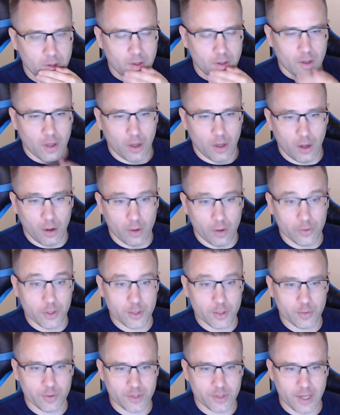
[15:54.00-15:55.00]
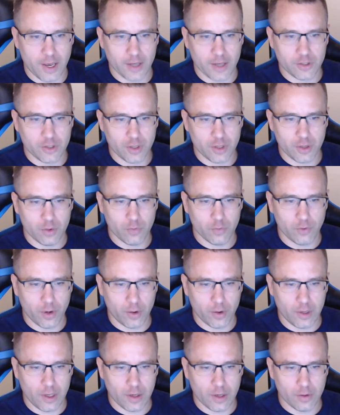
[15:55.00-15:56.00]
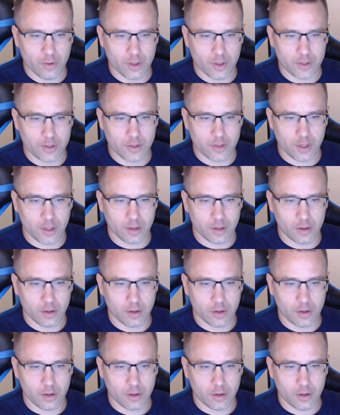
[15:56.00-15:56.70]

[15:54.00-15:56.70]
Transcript: Oh, this was actually very interesting.